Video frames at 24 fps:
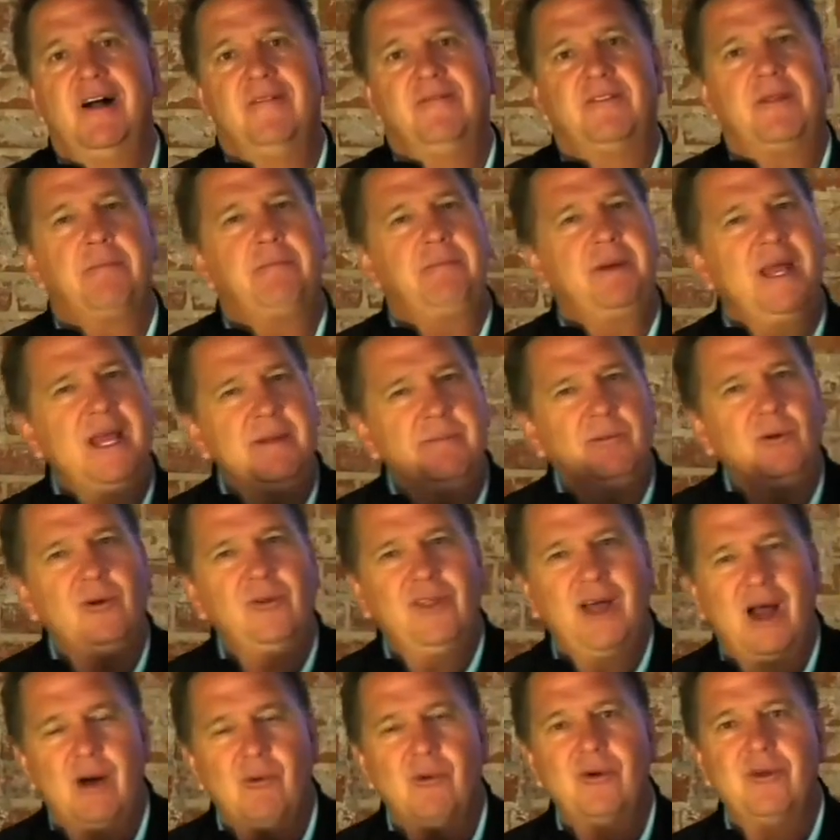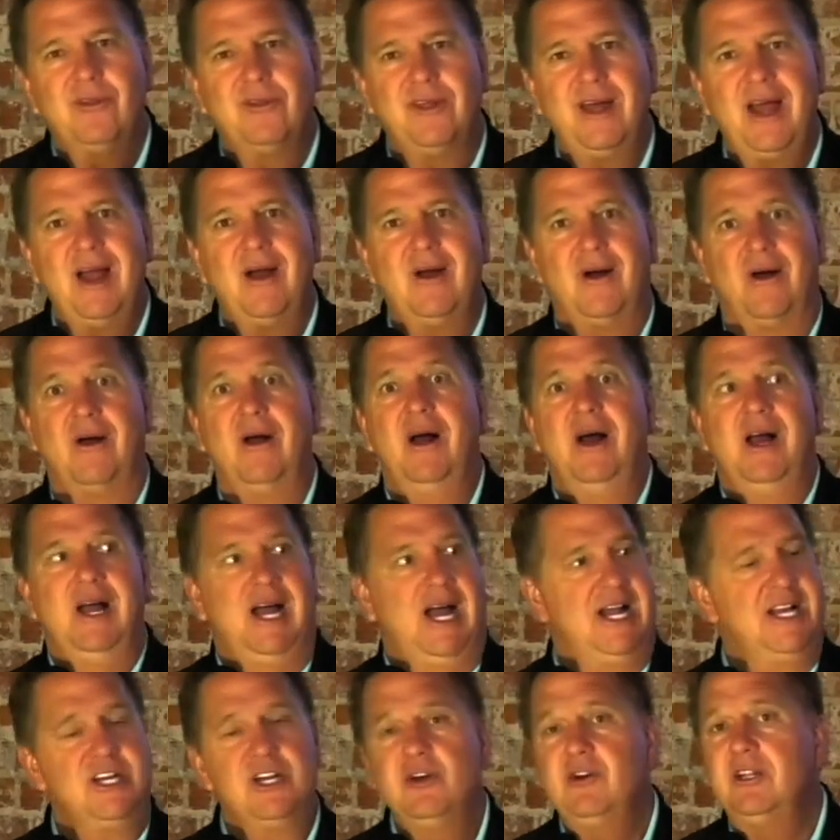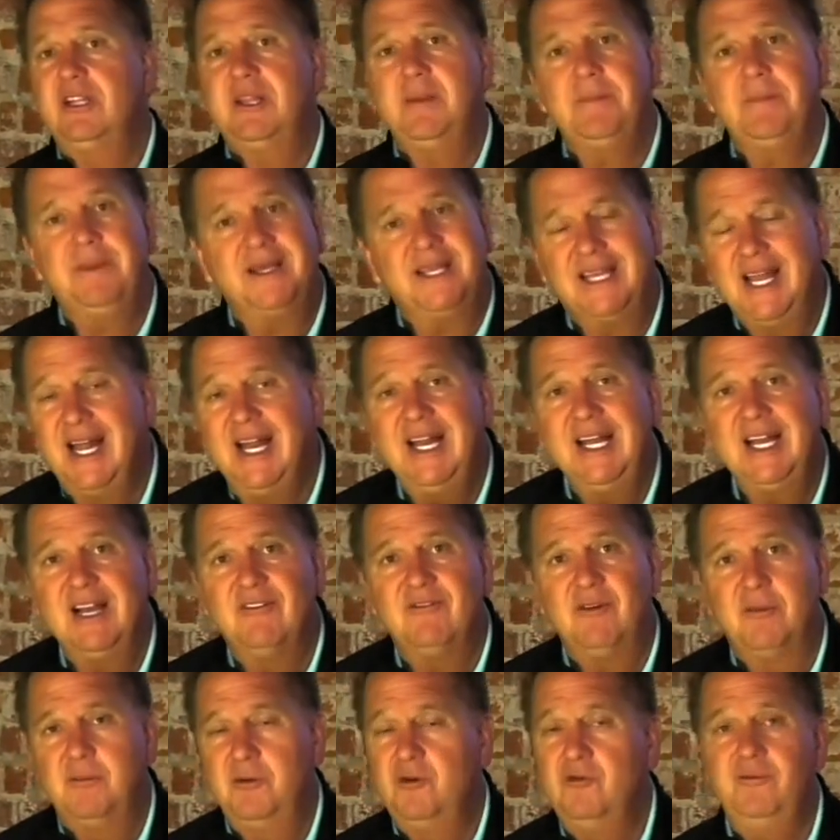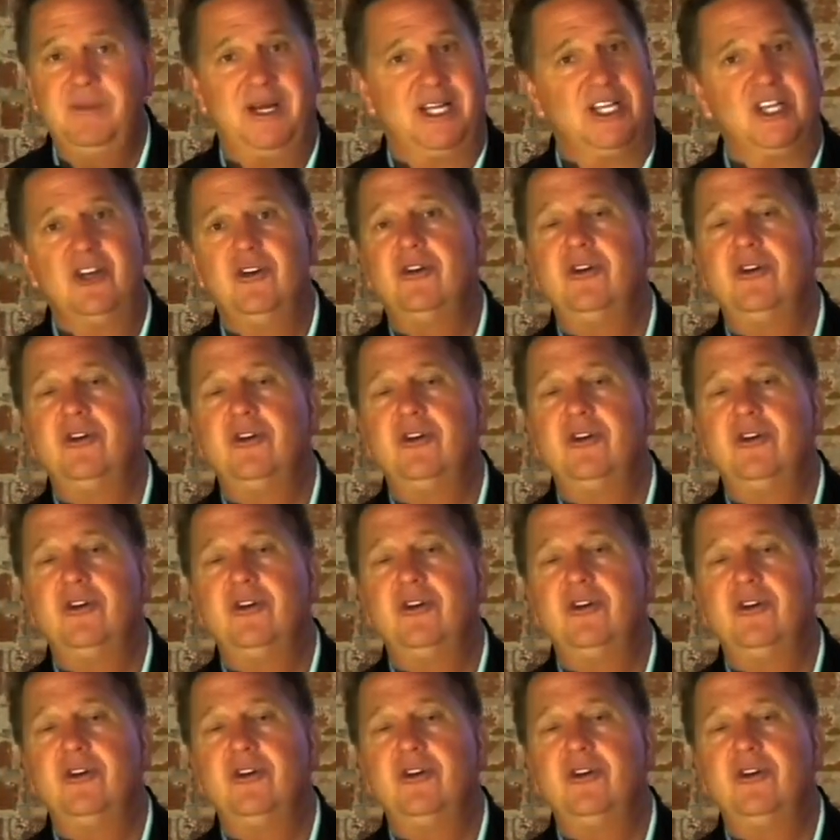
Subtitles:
The people that were there, and you're at the beginning of a movement.